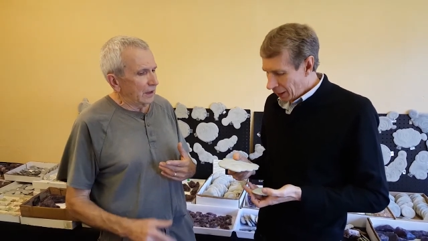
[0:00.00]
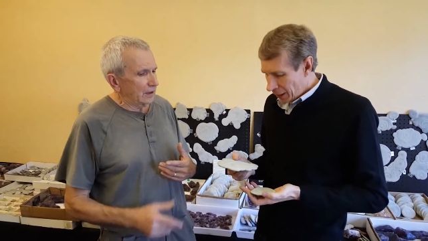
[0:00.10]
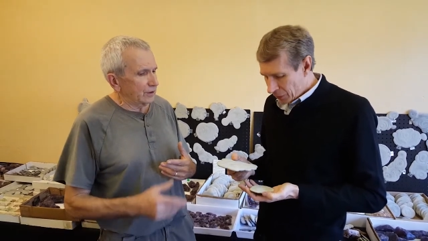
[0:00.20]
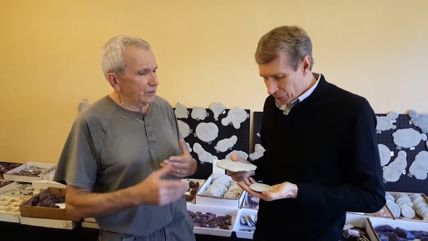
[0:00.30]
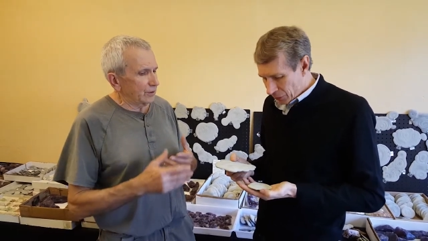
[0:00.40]

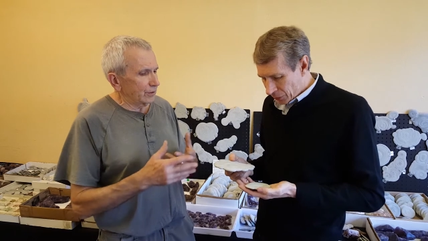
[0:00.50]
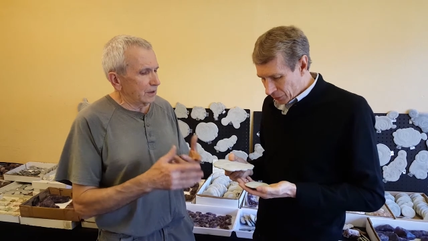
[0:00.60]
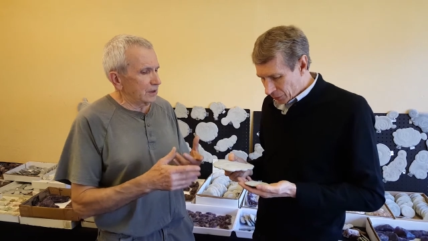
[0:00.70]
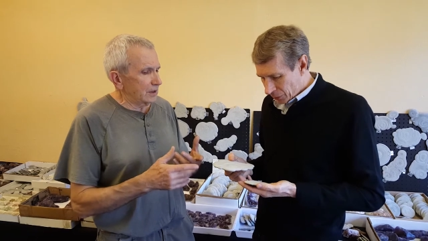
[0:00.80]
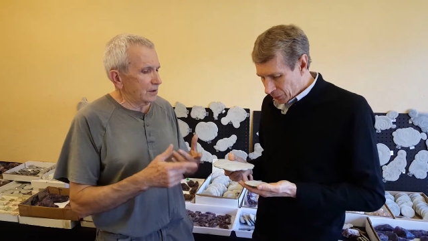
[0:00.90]
Speaker 1: And so
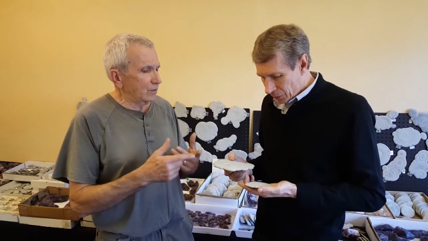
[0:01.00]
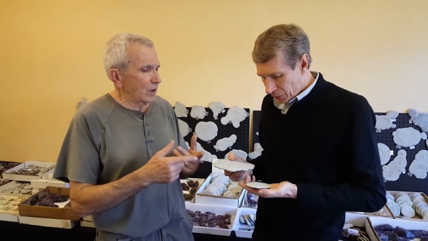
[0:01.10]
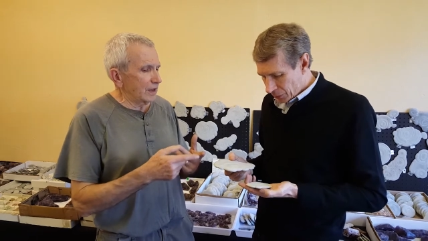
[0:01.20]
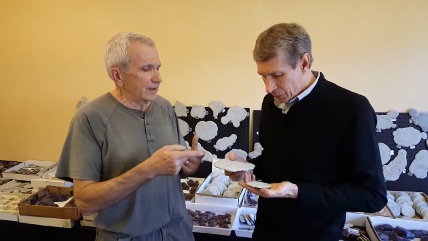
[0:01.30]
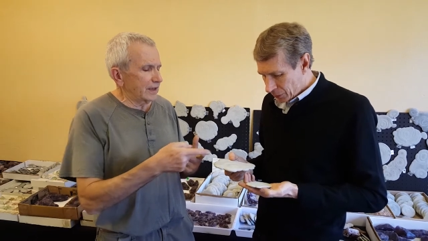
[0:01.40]
this is
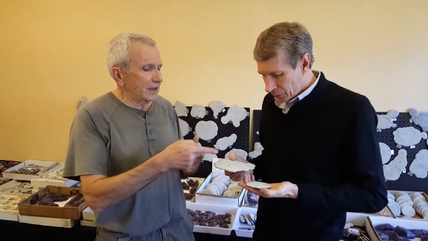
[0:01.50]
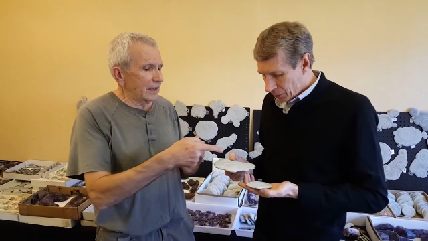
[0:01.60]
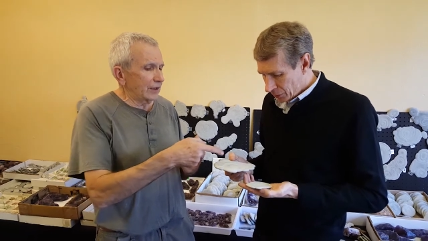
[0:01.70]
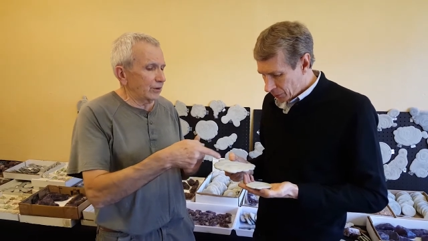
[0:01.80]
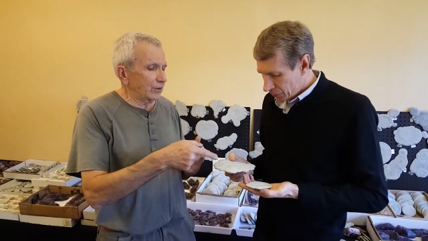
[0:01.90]
why they
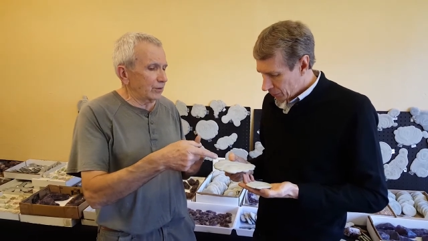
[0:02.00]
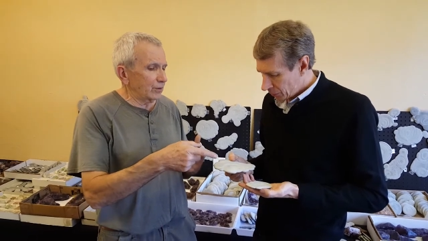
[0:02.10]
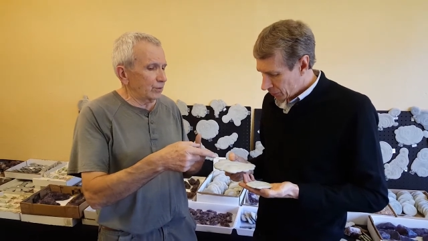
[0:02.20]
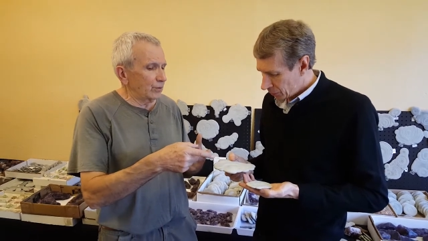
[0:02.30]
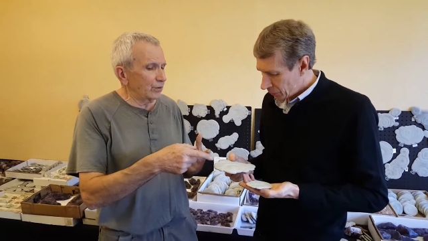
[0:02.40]
cannot
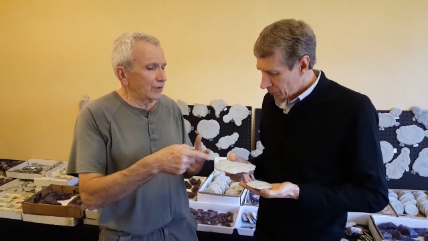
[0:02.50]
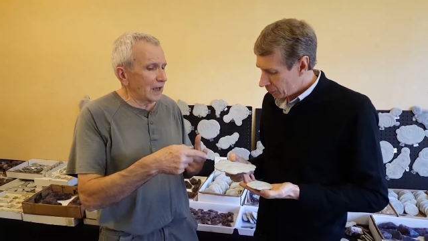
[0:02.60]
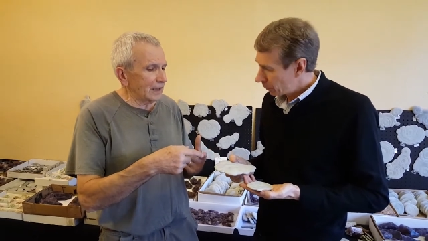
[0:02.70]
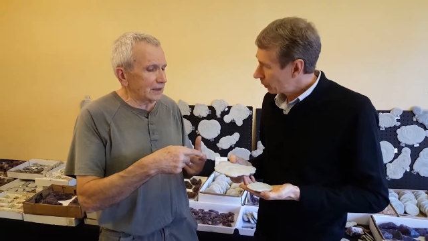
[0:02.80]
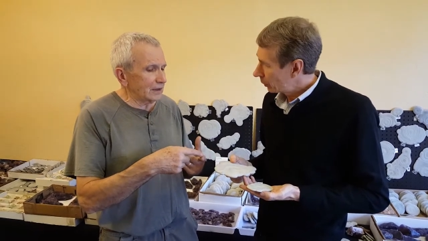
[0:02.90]
do
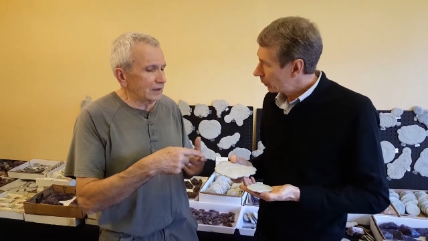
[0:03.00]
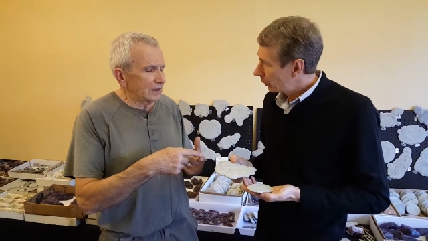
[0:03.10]
that